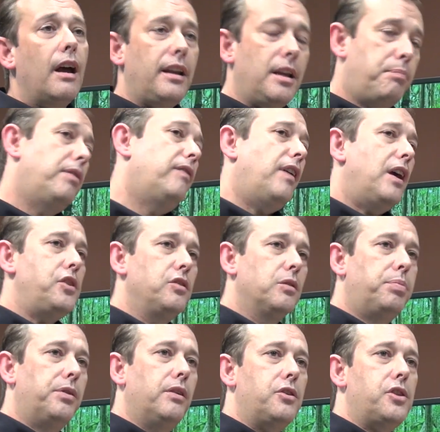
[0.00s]
In a
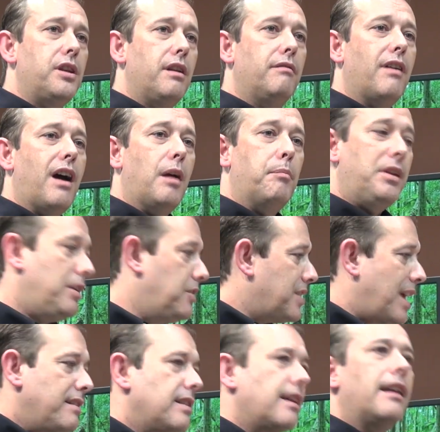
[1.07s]
professional production environment, you
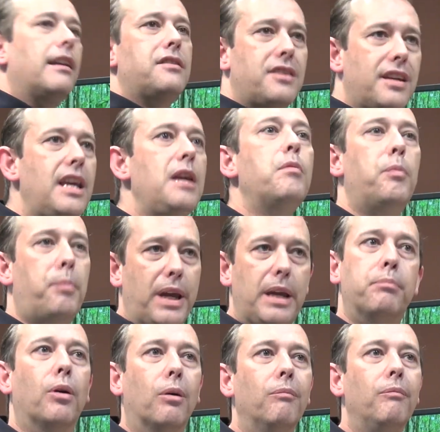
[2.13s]
tend to get a team of
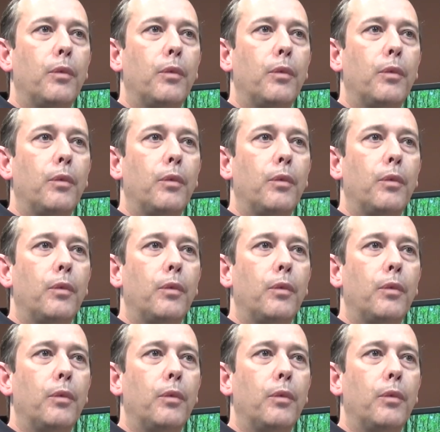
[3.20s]
people